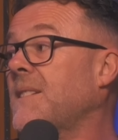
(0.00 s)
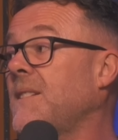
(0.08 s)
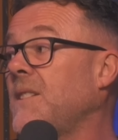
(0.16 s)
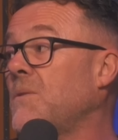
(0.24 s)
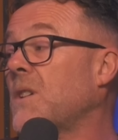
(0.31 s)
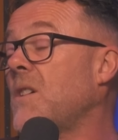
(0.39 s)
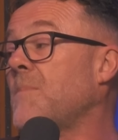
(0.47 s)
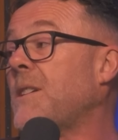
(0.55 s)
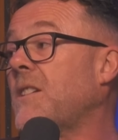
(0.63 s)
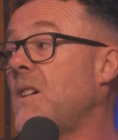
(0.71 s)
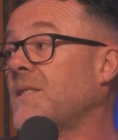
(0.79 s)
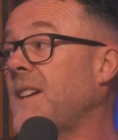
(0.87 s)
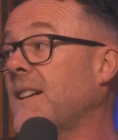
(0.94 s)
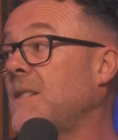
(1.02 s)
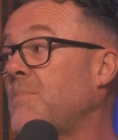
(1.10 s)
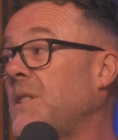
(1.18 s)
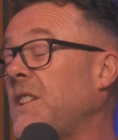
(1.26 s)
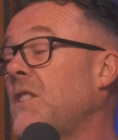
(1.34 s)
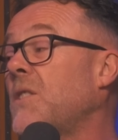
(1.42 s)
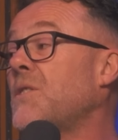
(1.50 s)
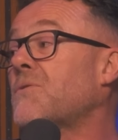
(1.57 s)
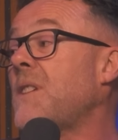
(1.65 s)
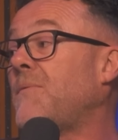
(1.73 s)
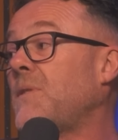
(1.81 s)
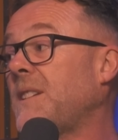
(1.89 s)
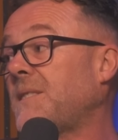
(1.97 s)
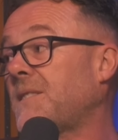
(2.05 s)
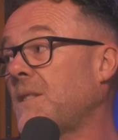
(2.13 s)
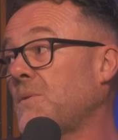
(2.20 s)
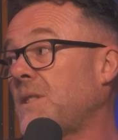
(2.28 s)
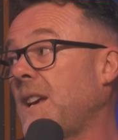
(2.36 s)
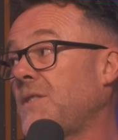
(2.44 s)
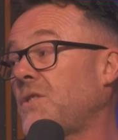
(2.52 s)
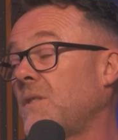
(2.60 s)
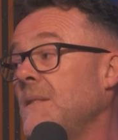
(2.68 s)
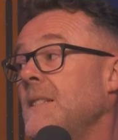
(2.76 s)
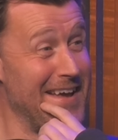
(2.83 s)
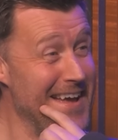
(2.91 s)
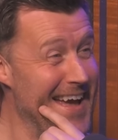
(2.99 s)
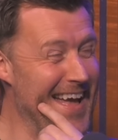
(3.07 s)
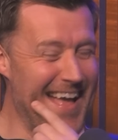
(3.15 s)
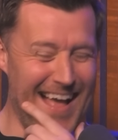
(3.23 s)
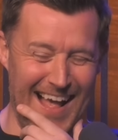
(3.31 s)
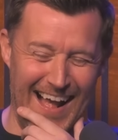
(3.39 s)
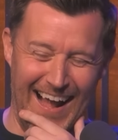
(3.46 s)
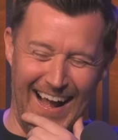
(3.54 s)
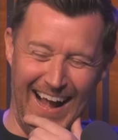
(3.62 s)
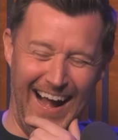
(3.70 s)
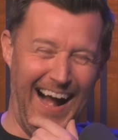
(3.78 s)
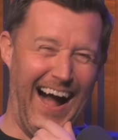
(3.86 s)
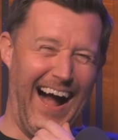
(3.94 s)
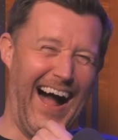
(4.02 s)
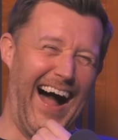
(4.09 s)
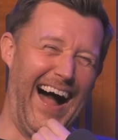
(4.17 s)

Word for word: you are going to be contacted by the Irish Referees Association. Is